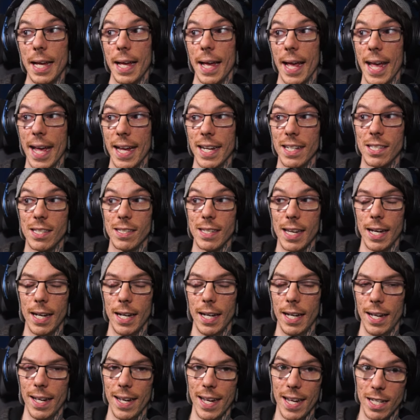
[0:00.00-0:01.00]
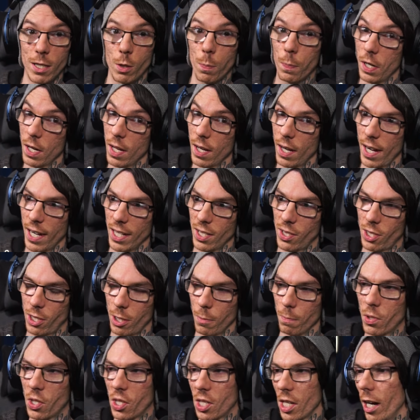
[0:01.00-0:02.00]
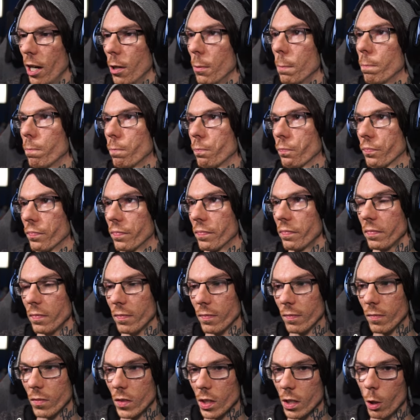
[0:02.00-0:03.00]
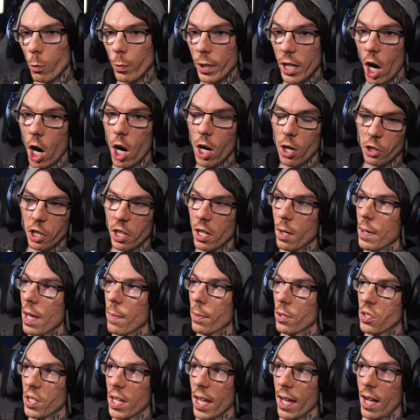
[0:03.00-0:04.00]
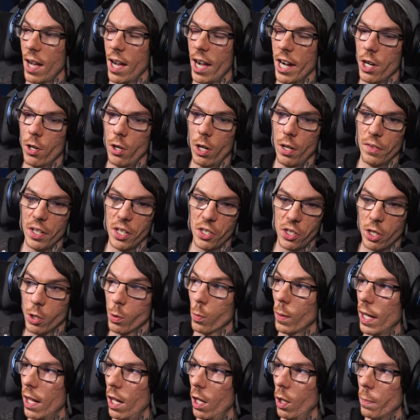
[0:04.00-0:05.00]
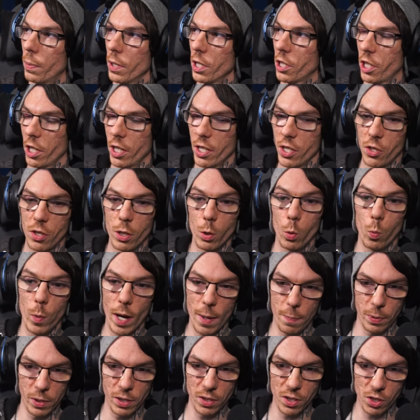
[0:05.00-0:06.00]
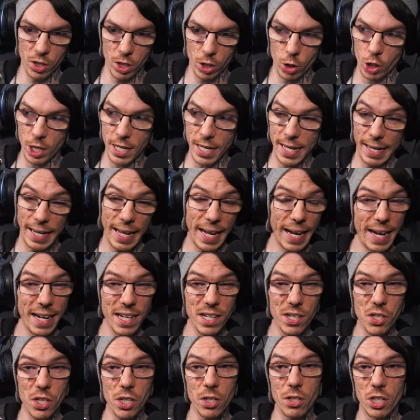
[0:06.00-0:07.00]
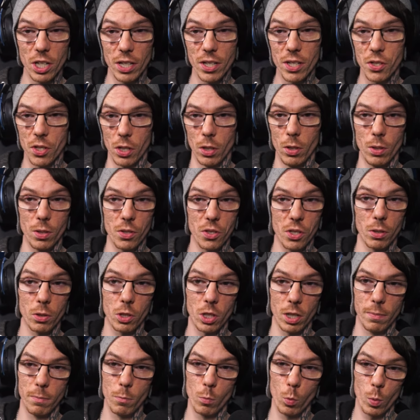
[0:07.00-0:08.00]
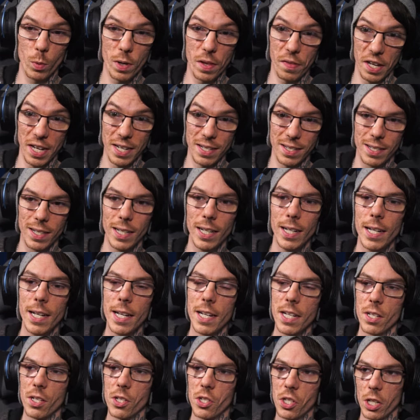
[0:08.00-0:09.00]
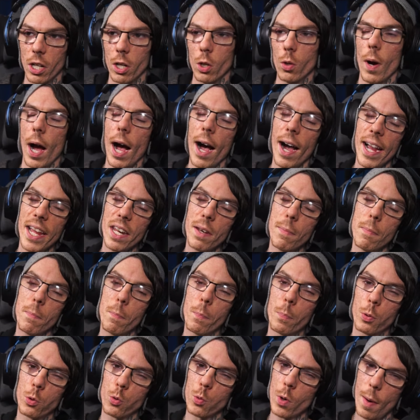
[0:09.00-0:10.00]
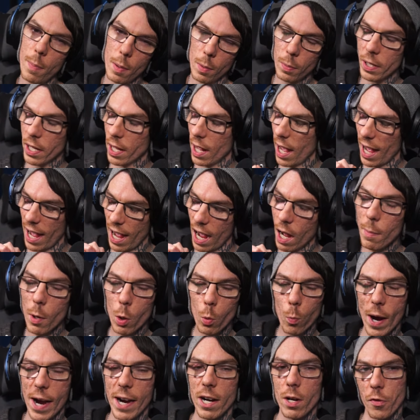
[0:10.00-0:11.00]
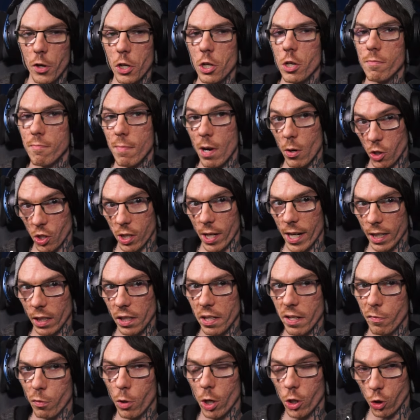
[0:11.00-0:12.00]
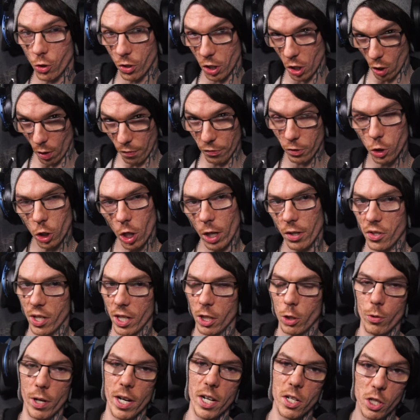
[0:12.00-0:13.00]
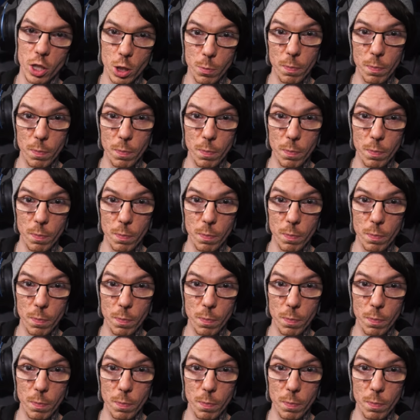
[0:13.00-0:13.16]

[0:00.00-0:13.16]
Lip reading: It's pretty nice. So we are going to be able to get higher on this as well, because the weapons that she has does also come with it. So I'm aware that you most likely have watched the other content creators